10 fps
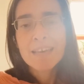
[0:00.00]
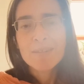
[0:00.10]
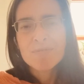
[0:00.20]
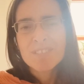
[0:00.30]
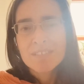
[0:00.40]

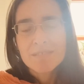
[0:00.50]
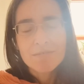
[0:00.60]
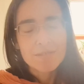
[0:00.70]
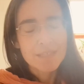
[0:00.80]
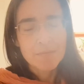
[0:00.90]
was
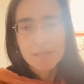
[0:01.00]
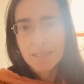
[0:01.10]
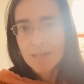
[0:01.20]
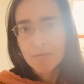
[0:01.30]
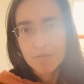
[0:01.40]
not something
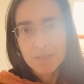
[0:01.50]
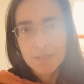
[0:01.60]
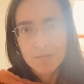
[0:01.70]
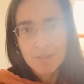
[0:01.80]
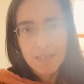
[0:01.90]
that I
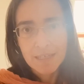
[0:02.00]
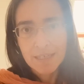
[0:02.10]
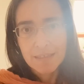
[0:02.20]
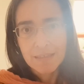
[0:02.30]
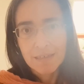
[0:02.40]
wanted to
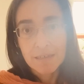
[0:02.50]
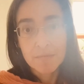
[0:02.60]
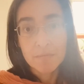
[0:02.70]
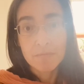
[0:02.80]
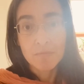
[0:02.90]
dedicate
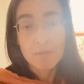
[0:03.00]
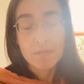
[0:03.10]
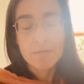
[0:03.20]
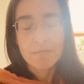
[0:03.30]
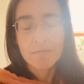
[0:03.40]
time
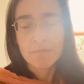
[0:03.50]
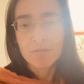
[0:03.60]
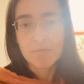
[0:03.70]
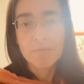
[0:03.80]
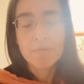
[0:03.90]
with to.